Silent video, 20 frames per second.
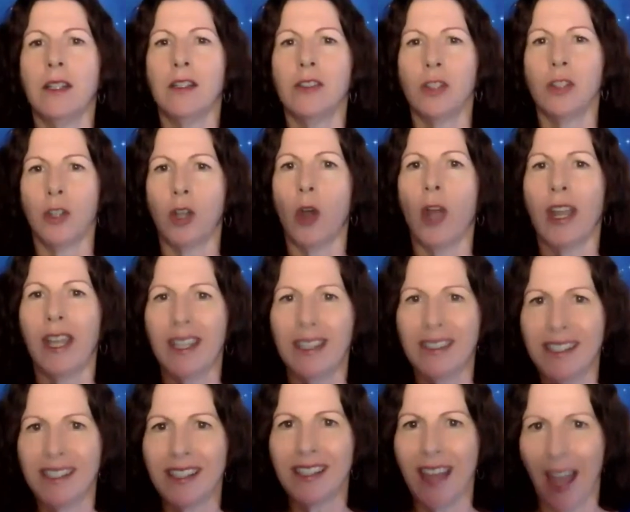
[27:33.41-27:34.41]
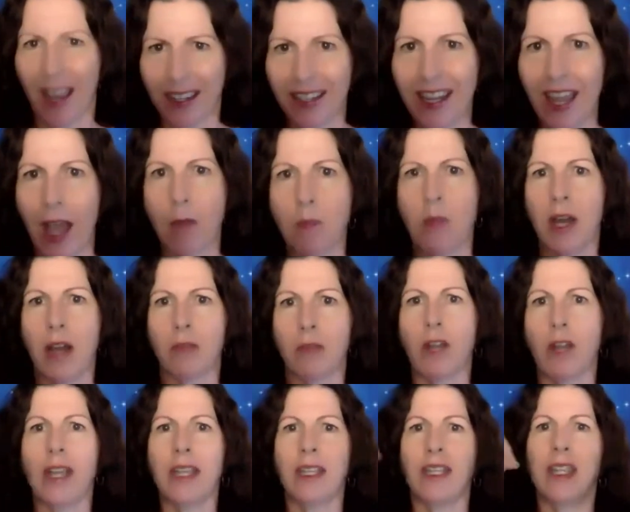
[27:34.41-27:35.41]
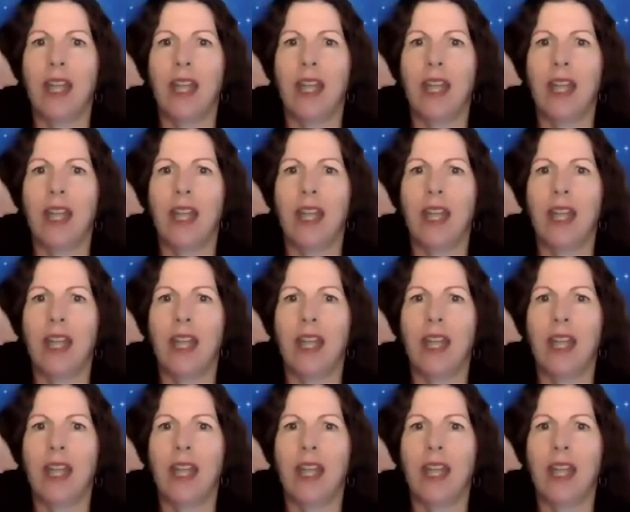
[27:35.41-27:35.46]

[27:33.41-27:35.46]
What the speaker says: So going into that gamma, right?